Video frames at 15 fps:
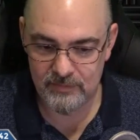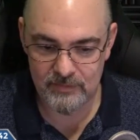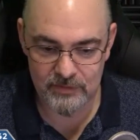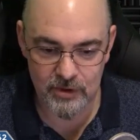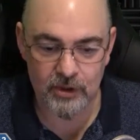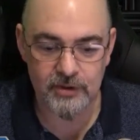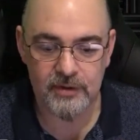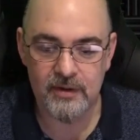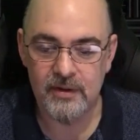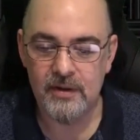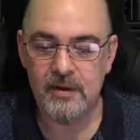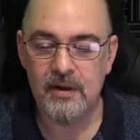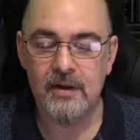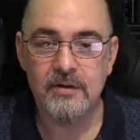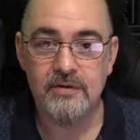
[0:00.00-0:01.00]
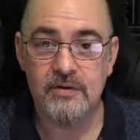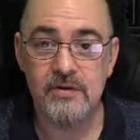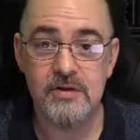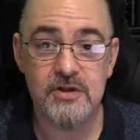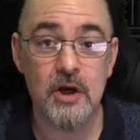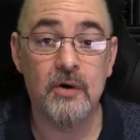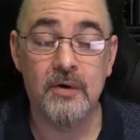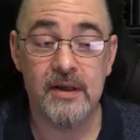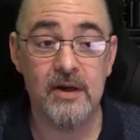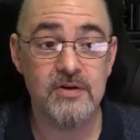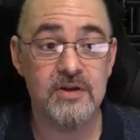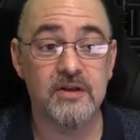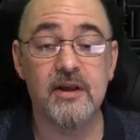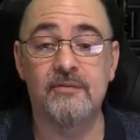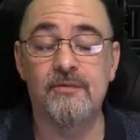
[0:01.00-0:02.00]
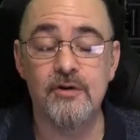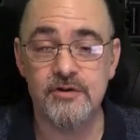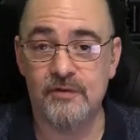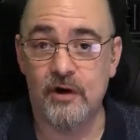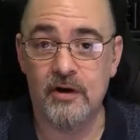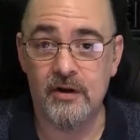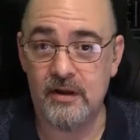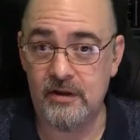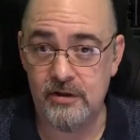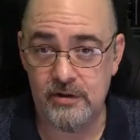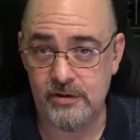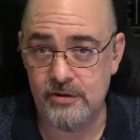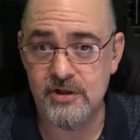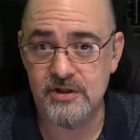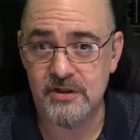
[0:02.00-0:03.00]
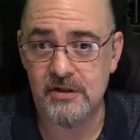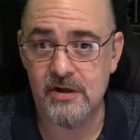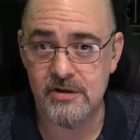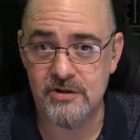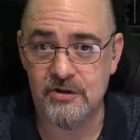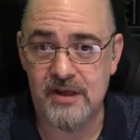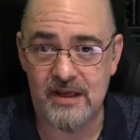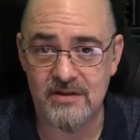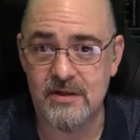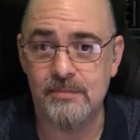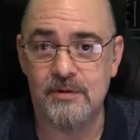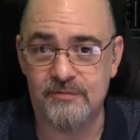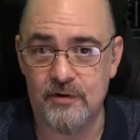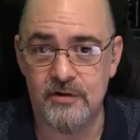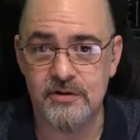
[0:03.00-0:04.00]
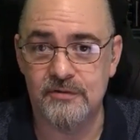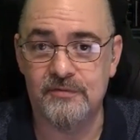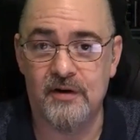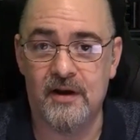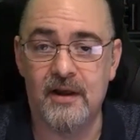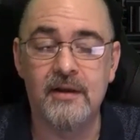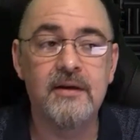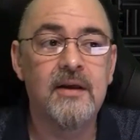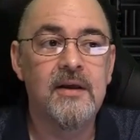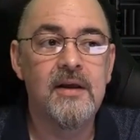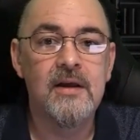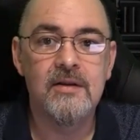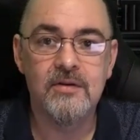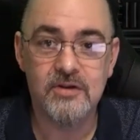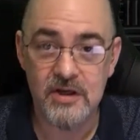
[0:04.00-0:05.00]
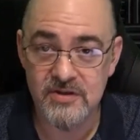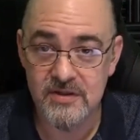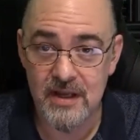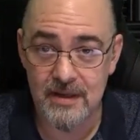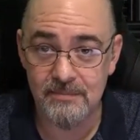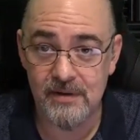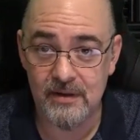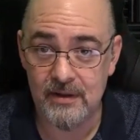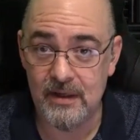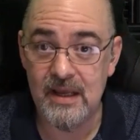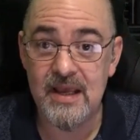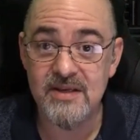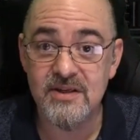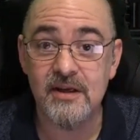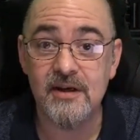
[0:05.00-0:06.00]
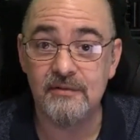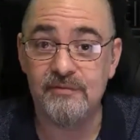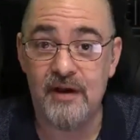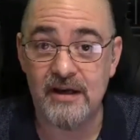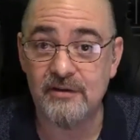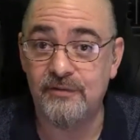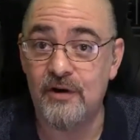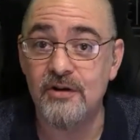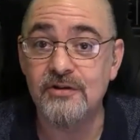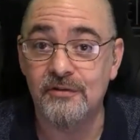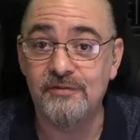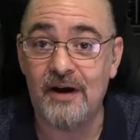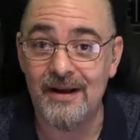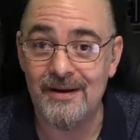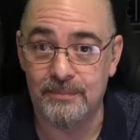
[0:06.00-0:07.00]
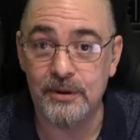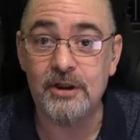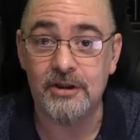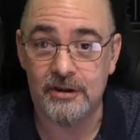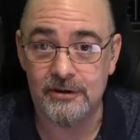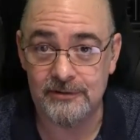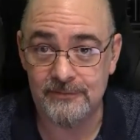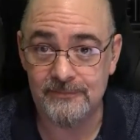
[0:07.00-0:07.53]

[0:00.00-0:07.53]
Good. So here's the thing. First of all, you, you just acknowledge you can't seem to falsify it. Does that is it in fact falsifiable?